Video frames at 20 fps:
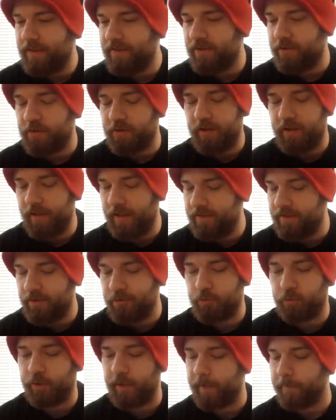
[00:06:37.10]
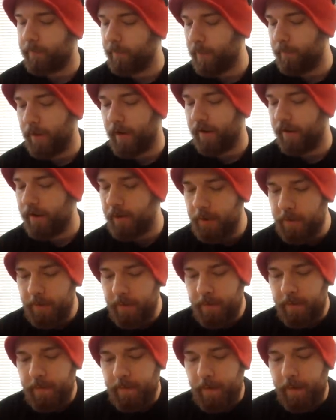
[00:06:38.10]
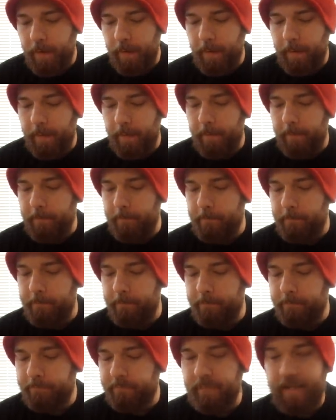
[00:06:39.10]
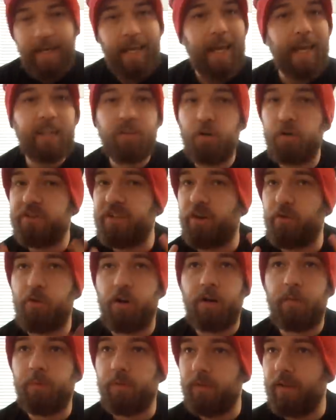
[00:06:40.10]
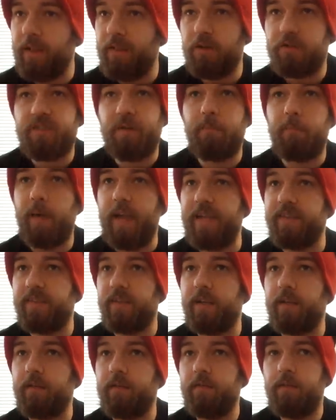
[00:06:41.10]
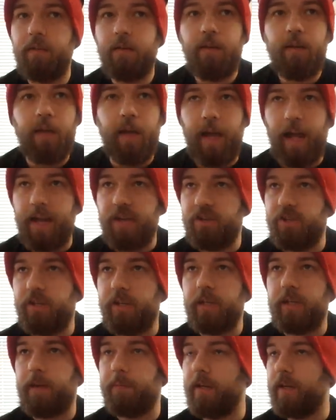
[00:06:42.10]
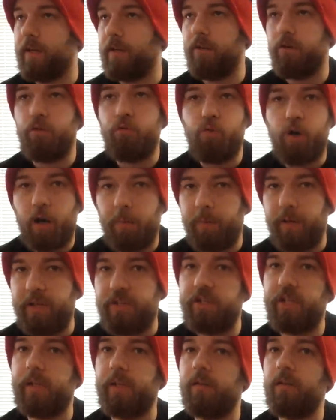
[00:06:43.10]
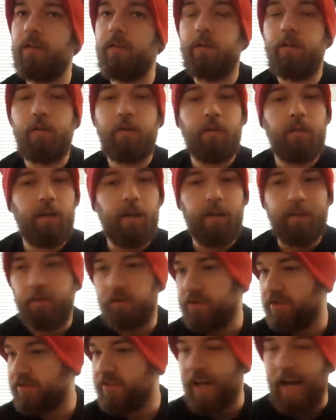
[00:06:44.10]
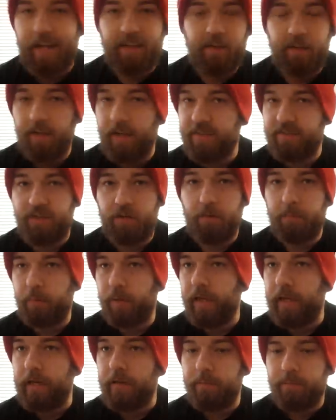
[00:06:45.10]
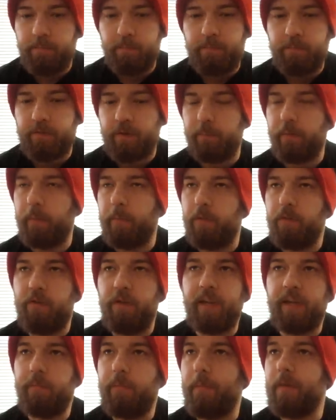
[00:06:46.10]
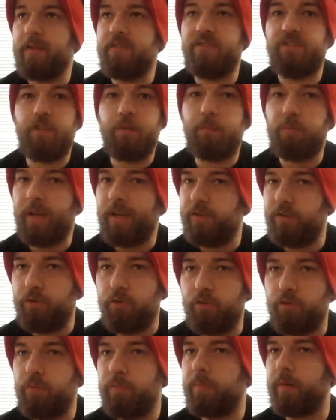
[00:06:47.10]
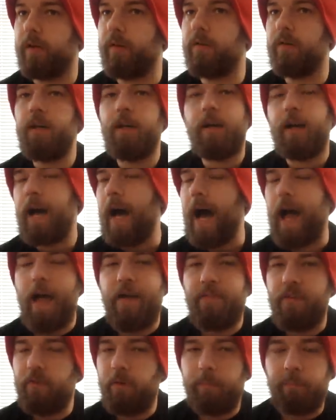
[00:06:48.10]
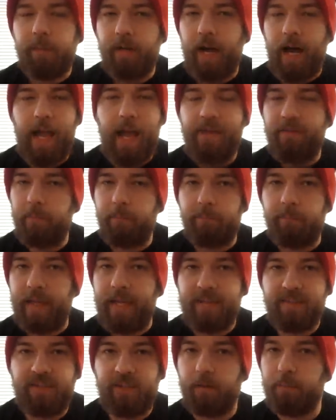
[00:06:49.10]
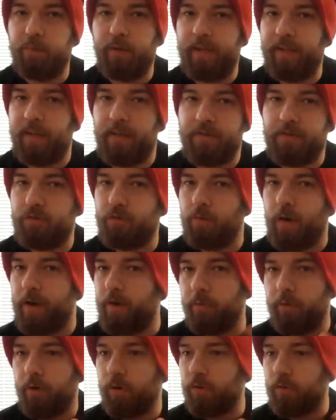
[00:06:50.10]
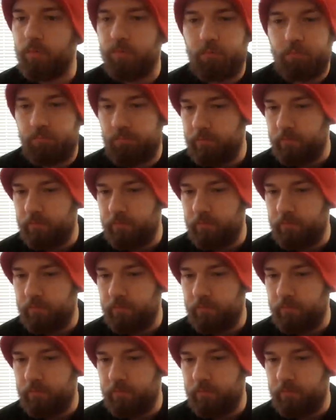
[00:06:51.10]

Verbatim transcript: It's, just, it's a dream. Come on. Um, it looks incredible. It looks amazing. HD. I mean, new RPG. Looks exactly like Xenoblade. Some people are thinking maybe it's Xenoblade 2, but I had never, I haven't beat Xenoblade yet, so I don't know